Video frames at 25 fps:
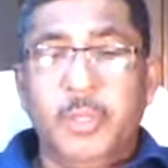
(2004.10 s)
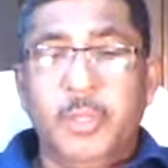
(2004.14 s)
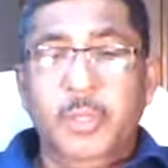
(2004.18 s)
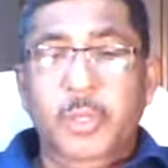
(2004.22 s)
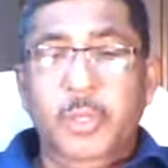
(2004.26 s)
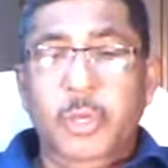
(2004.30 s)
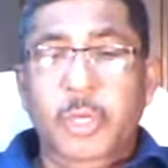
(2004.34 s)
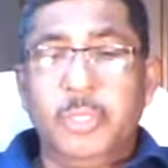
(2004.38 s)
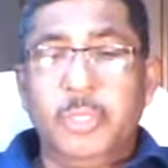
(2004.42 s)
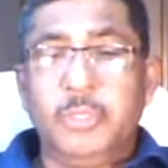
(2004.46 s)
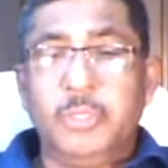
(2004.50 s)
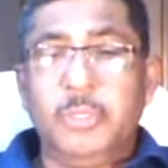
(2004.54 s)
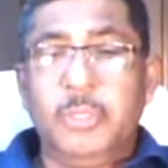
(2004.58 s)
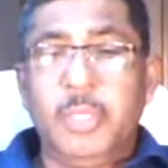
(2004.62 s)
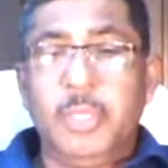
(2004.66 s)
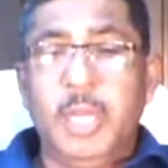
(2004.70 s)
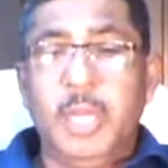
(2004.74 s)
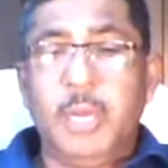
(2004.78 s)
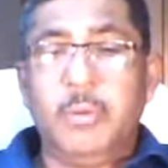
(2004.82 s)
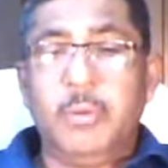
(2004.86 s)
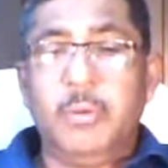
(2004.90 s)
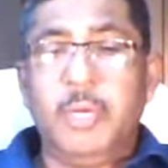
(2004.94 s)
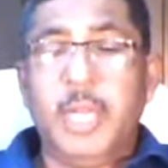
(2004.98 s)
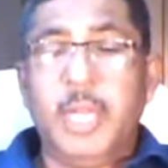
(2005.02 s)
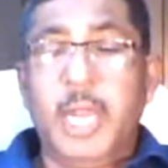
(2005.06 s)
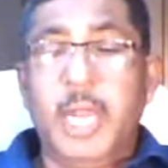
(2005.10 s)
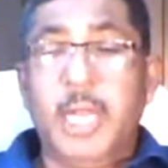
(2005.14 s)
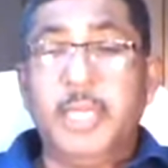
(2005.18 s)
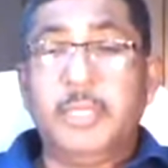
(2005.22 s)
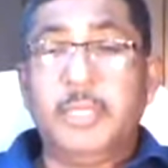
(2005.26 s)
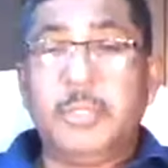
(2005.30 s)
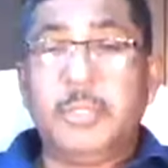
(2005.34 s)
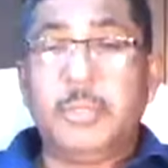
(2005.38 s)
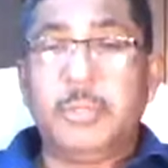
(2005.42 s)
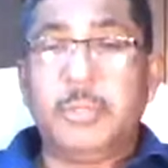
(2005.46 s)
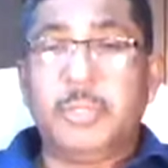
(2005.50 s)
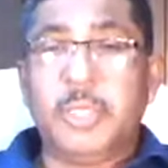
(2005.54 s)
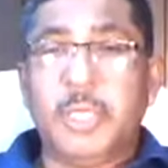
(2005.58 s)
those who have
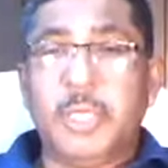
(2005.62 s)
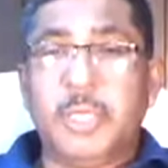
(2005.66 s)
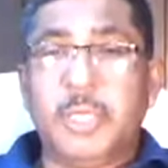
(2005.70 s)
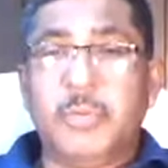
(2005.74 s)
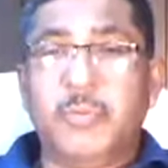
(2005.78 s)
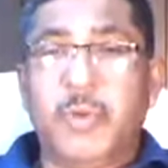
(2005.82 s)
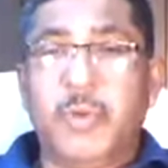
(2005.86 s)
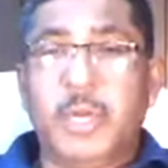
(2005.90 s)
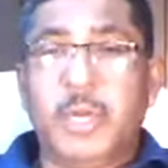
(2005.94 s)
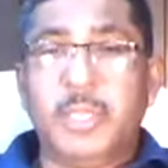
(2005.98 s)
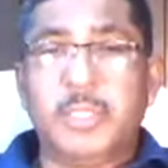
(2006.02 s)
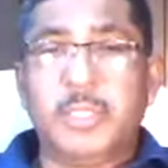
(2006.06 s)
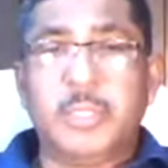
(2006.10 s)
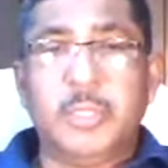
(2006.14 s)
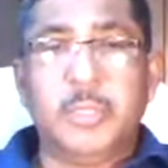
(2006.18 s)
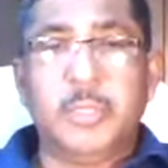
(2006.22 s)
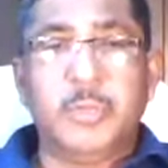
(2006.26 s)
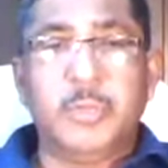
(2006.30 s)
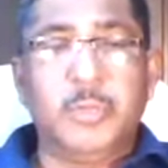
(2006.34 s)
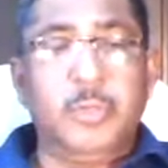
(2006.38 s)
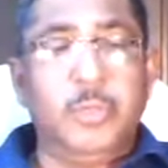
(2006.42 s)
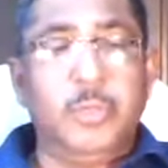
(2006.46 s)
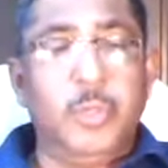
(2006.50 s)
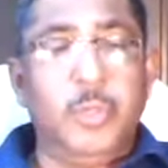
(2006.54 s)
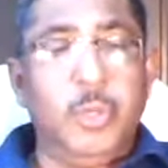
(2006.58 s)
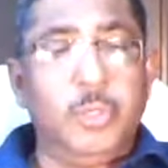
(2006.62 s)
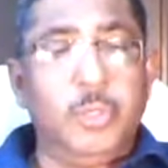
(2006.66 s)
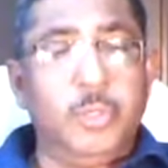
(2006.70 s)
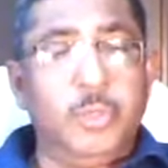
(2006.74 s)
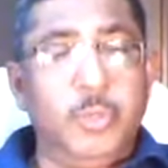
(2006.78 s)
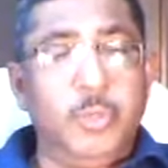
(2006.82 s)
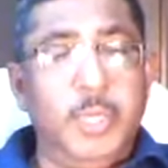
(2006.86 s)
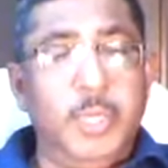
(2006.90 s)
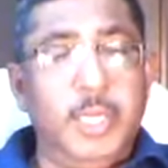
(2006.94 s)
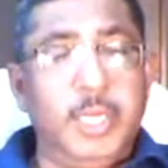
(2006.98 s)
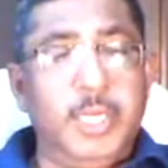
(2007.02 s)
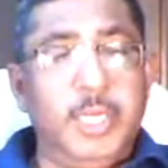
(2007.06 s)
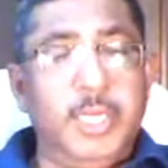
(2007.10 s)
died to sin, once those who
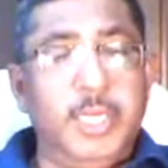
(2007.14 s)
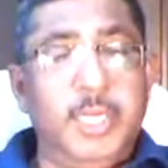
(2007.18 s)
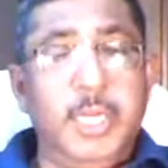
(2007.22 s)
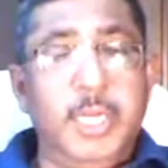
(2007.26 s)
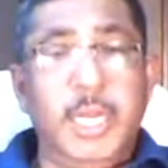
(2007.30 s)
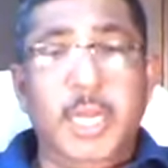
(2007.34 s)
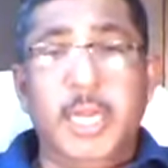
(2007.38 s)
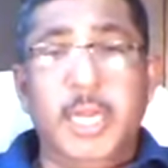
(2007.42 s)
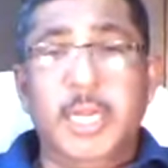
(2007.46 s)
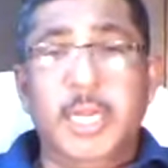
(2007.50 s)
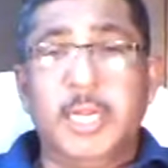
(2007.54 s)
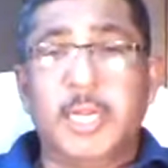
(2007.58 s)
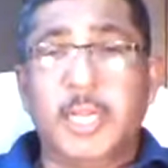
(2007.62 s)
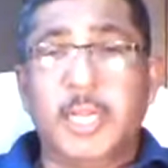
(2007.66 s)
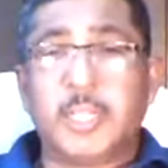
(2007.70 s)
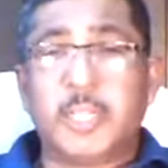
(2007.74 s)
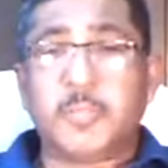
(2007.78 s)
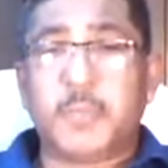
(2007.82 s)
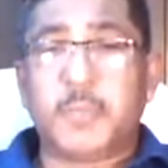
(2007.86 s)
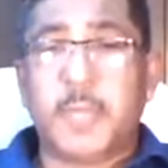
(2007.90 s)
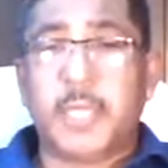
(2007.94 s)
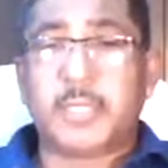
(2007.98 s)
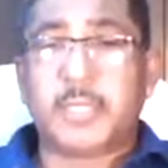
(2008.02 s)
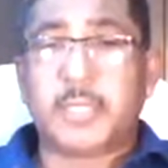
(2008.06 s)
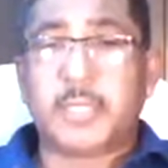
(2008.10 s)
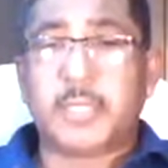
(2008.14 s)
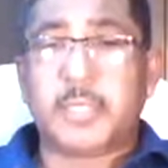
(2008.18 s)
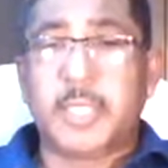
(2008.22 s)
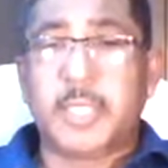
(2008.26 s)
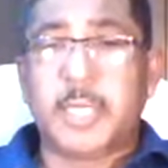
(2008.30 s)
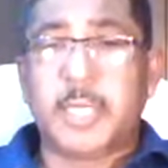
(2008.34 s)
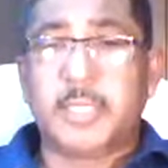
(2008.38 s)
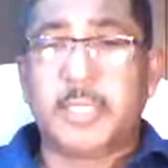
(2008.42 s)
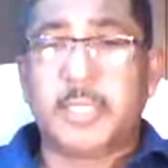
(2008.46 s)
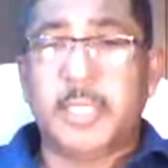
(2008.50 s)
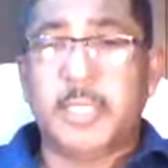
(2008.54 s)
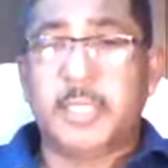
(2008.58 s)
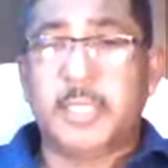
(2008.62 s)
were dead in trespasses
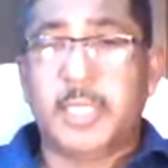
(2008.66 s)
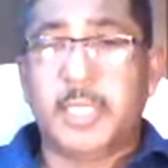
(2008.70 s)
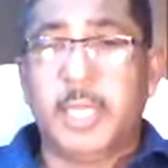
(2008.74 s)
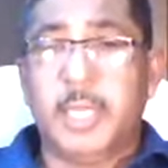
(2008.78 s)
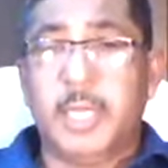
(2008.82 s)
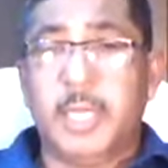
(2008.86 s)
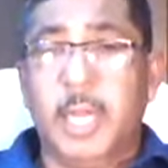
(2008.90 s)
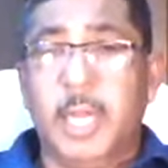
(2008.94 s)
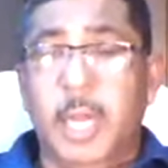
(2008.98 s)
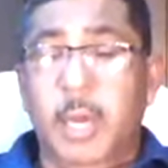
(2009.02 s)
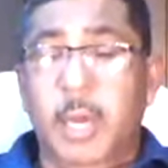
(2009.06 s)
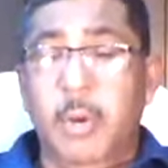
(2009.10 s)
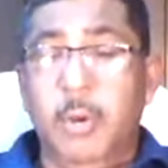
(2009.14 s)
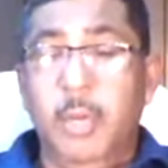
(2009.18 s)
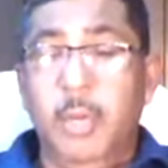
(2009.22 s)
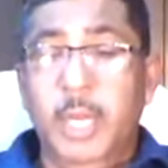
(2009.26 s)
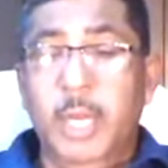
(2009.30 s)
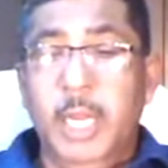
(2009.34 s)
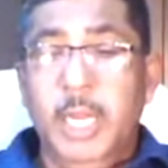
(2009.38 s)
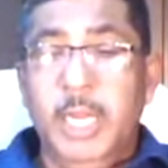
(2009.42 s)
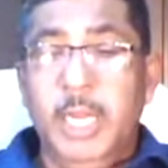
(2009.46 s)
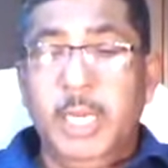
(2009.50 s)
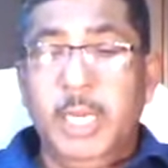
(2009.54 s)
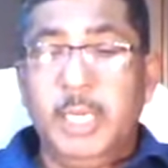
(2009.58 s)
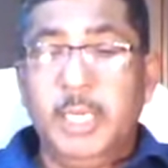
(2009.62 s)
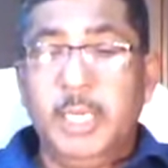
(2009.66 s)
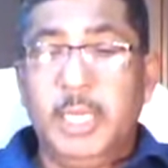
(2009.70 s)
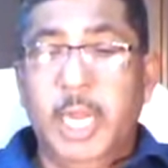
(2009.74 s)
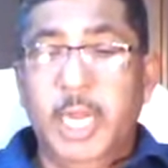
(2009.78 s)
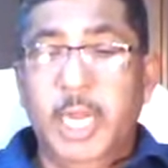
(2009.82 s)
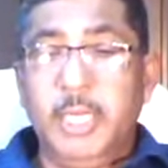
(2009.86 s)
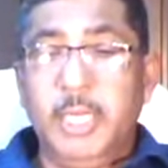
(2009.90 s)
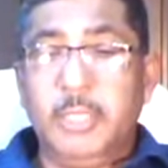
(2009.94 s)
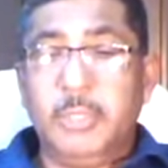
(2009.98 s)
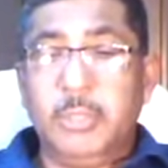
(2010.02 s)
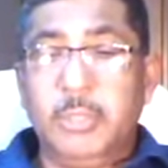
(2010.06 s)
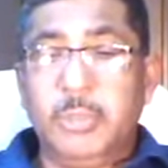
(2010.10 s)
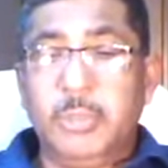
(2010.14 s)
and sins are now
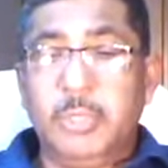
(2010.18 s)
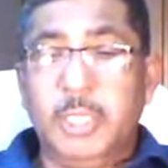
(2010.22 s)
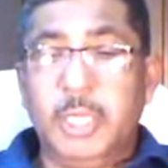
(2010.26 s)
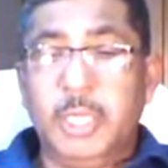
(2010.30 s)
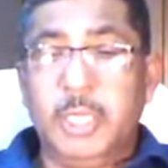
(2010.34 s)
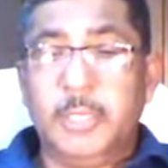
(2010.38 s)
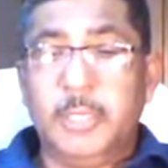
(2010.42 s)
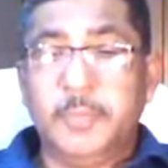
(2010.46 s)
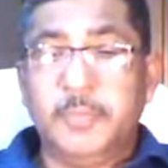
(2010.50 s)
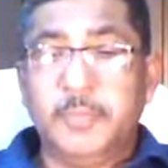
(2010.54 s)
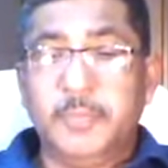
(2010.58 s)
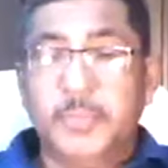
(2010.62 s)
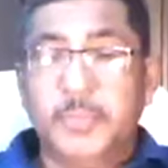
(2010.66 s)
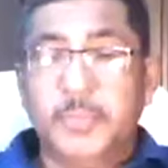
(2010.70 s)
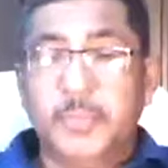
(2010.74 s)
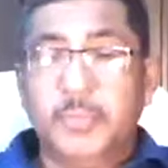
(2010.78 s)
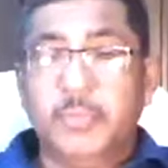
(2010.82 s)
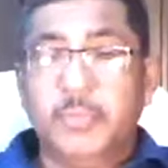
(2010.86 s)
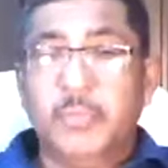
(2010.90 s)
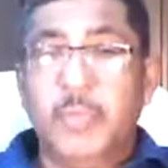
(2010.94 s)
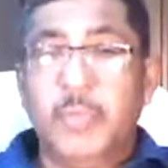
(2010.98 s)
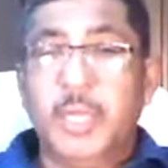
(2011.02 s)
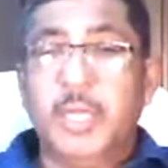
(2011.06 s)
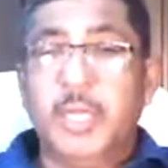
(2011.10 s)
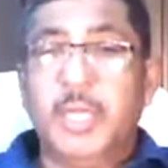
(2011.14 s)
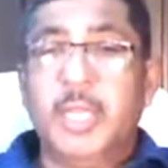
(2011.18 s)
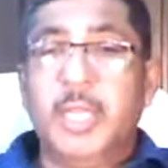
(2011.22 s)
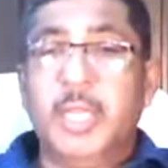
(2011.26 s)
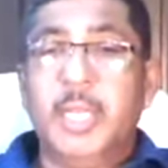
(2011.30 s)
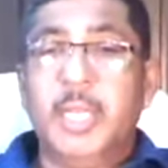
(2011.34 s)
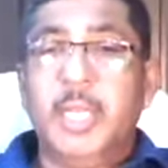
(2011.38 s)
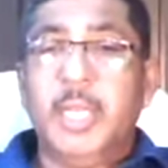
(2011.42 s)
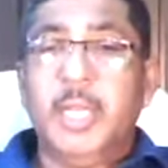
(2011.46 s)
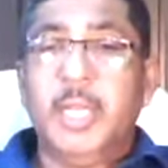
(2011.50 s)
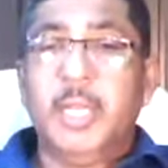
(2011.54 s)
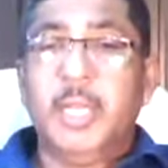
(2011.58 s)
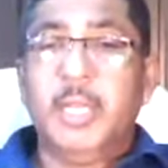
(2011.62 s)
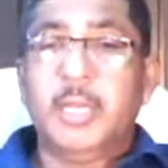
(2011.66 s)
died to sin when
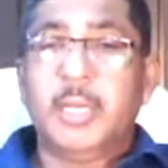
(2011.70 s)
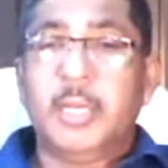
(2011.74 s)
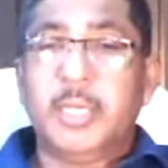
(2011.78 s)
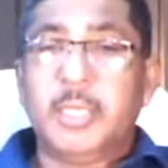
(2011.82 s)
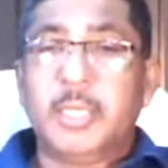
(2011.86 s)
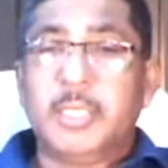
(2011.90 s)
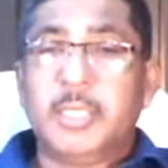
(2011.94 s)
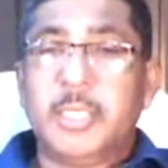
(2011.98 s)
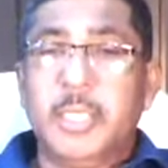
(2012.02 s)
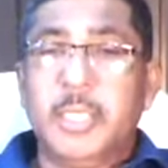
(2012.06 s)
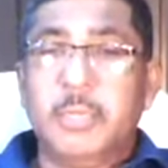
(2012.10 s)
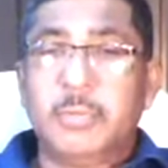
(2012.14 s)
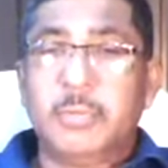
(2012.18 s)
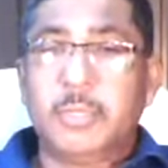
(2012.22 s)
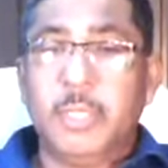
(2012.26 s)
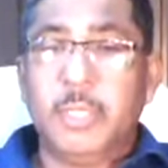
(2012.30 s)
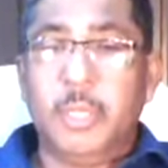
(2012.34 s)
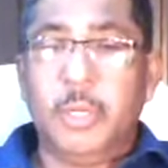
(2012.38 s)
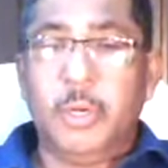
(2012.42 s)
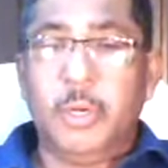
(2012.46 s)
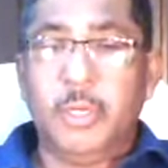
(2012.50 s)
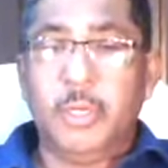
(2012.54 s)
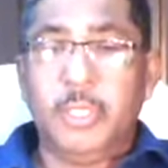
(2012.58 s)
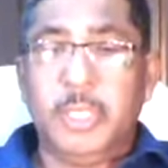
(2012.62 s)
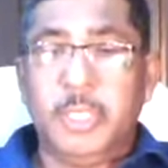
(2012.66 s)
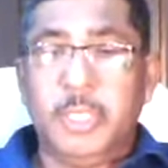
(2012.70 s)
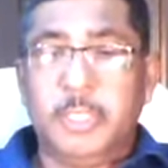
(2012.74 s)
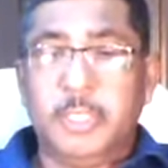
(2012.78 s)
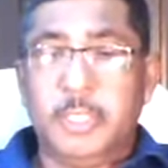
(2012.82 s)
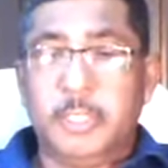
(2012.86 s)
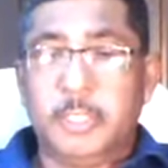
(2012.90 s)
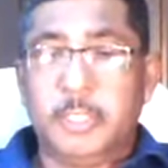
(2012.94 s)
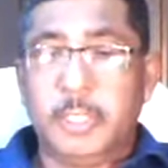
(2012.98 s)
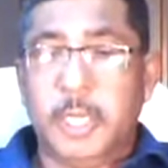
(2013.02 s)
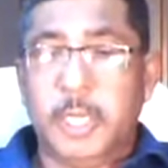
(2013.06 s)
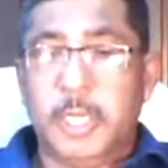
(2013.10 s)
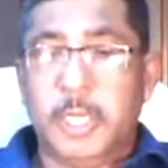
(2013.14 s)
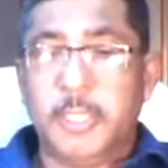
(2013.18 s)
he receives the Lord
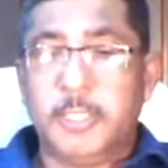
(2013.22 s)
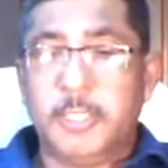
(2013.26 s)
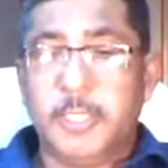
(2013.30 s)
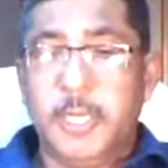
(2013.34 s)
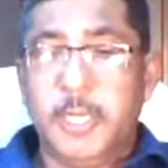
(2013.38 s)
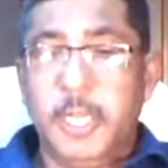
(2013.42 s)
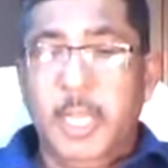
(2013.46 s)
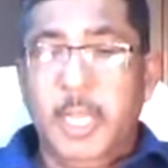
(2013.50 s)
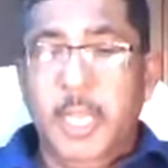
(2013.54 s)
Jesus Christ.